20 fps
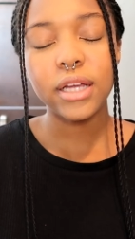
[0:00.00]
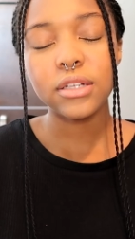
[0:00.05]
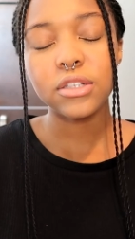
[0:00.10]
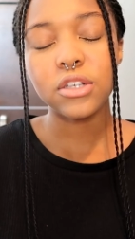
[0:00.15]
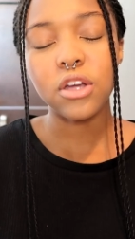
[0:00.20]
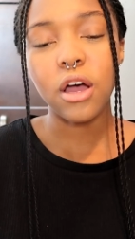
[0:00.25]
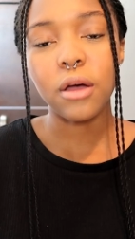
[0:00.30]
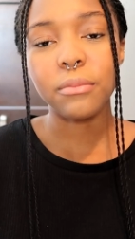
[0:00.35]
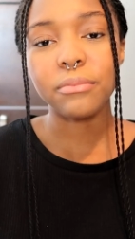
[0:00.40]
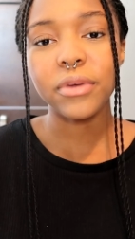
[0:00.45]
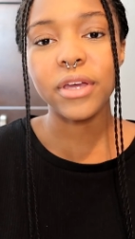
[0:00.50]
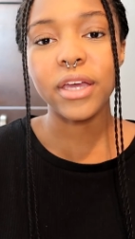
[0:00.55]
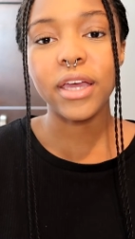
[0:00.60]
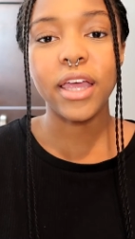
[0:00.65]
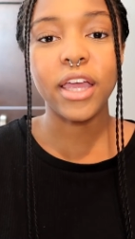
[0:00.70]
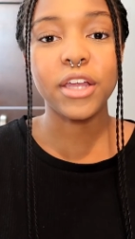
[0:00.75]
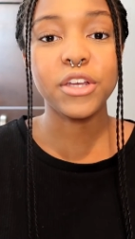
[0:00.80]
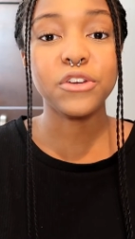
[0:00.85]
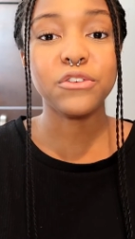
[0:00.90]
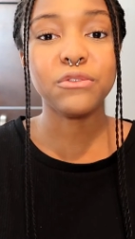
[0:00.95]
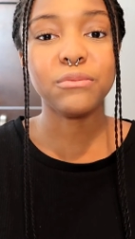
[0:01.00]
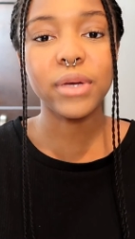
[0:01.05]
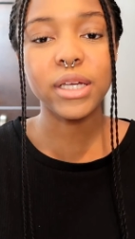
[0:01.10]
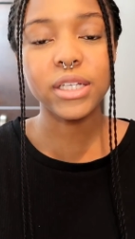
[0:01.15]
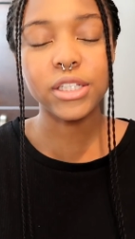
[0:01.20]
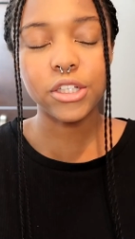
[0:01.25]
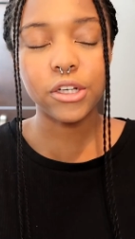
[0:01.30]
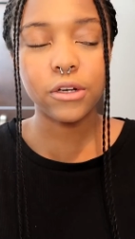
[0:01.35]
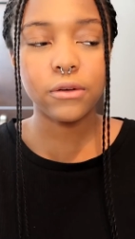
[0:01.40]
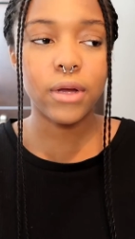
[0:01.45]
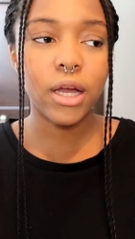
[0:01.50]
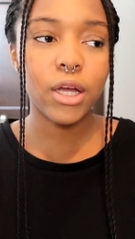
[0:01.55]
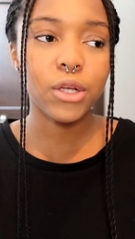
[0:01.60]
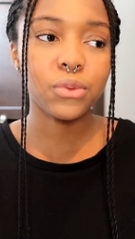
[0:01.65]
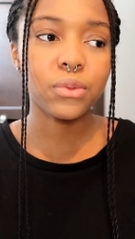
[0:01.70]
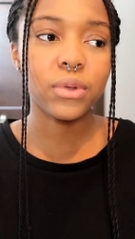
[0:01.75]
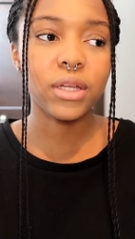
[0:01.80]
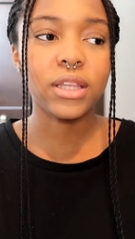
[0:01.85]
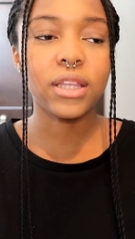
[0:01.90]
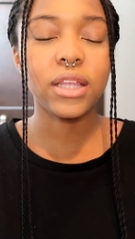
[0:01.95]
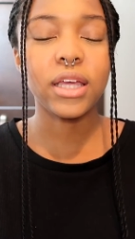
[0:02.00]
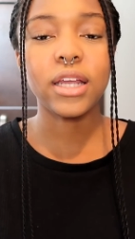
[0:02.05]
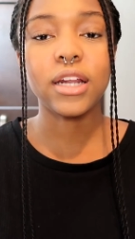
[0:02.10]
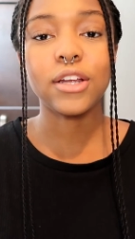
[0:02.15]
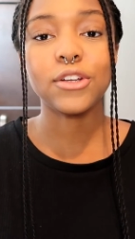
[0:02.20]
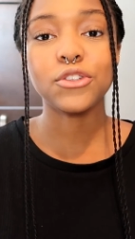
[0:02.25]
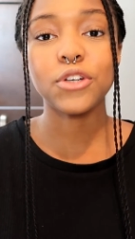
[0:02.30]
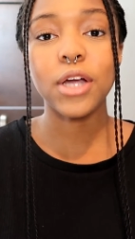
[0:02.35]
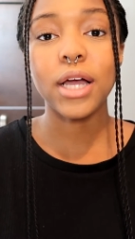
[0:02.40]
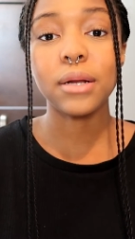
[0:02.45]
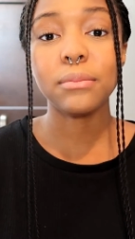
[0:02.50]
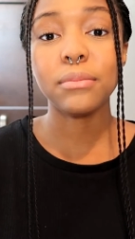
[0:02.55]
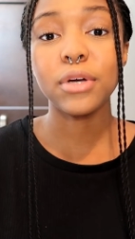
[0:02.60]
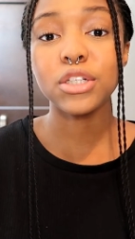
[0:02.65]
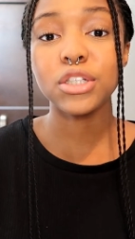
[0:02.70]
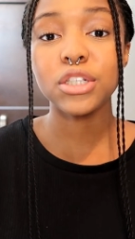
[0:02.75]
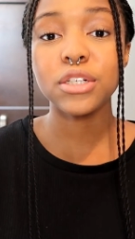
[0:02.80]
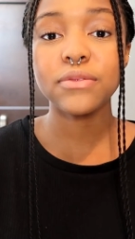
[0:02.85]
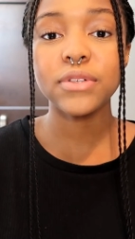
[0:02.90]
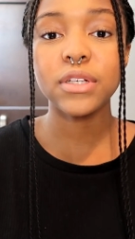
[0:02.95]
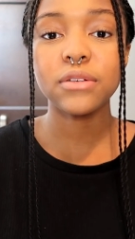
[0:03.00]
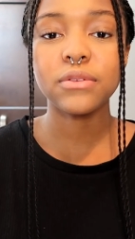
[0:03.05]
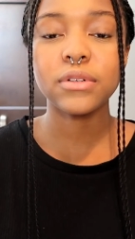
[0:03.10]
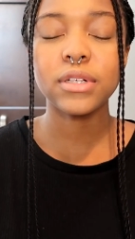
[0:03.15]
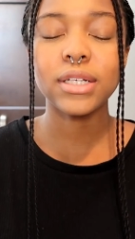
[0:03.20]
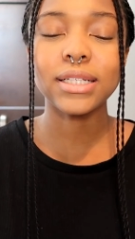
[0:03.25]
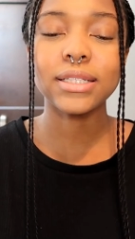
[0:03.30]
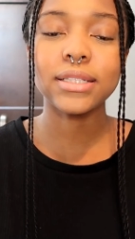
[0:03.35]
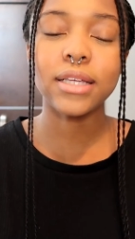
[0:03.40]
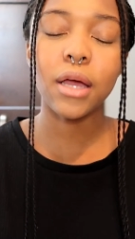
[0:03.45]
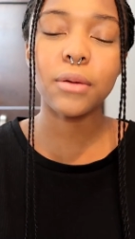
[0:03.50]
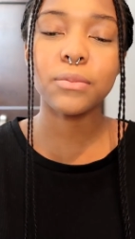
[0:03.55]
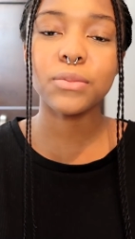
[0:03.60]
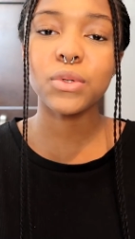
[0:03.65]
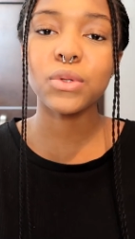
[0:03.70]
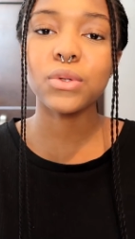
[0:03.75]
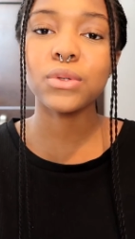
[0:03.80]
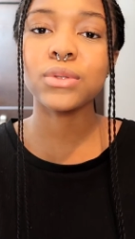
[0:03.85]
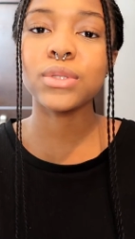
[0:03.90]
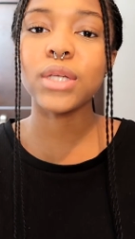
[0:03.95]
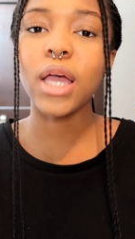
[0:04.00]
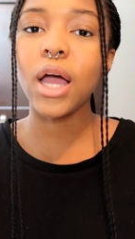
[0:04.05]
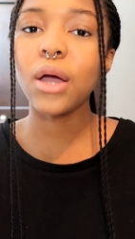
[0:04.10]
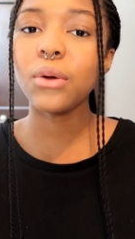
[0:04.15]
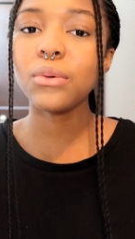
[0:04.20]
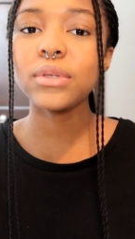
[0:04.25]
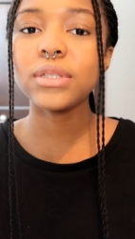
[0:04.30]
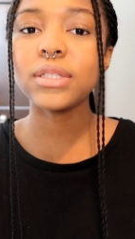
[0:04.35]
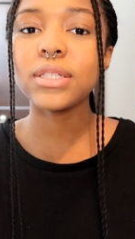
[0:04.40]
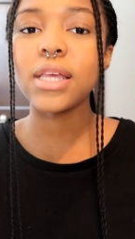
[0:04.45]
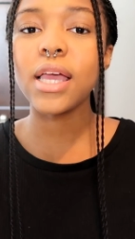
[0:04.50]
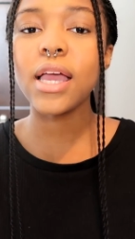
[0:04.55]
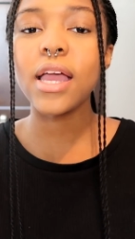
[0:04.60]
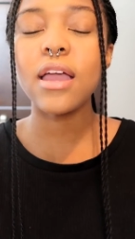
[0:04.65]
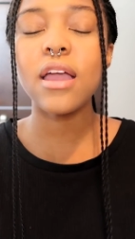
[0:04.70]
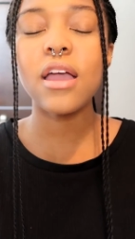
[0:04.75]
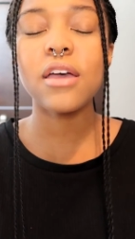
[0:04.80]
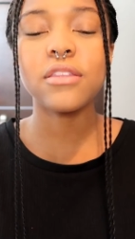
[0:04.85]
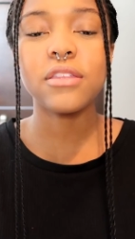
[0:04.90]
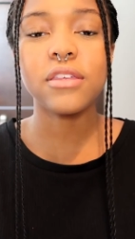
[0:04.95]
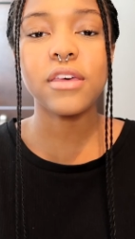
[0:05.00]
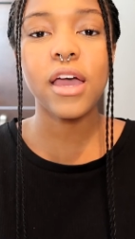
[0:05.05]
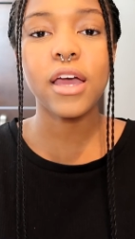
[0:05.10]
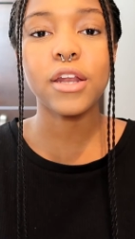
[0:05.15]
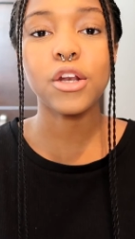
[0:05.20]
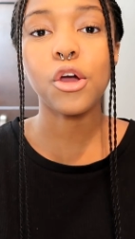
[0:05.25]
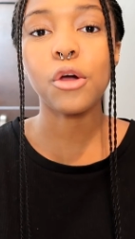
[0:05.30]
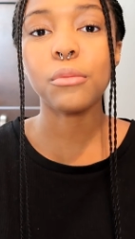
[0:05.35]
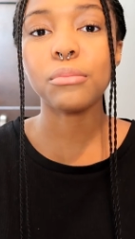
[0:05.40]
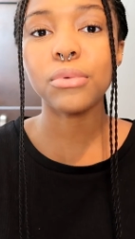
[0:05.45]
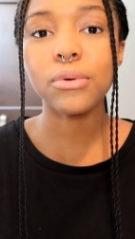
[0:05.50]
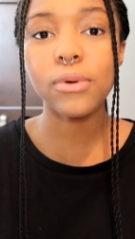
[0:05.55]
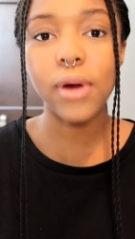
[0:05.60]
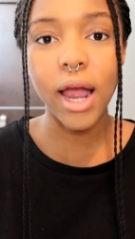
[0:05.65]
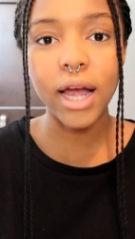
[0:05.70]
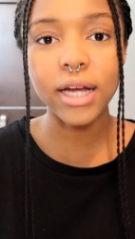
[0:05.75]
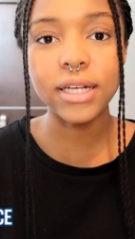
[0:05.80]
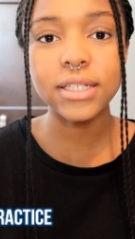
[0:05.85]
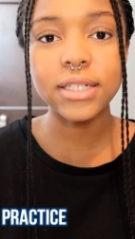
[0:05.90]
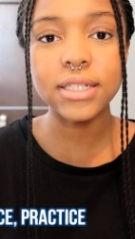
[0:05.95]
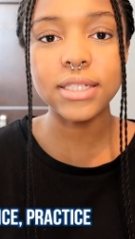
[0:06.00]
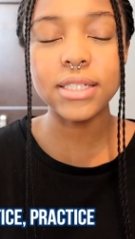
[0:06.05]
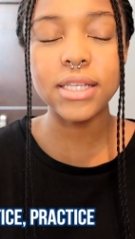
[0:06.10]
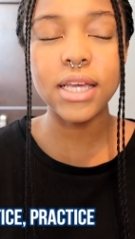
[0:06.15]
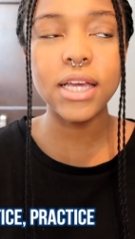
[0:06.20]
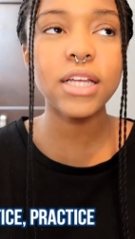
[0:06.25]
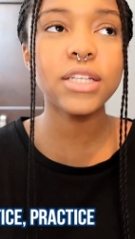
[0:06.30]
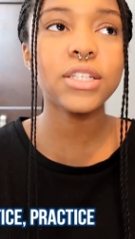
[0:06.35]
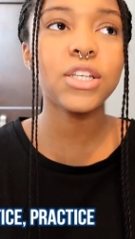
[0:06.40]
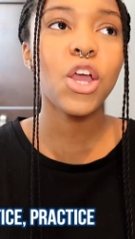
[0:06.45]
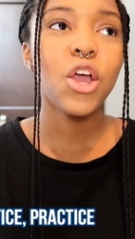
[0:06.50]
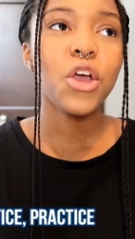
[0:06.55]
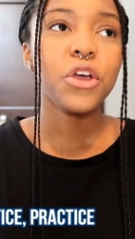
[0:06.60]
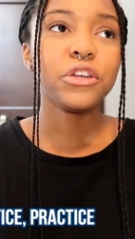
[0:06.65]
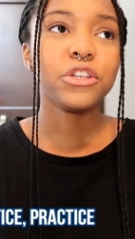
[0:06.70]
that topic and you've messed around with it and tried a bunch of different examples, I would say then practice it.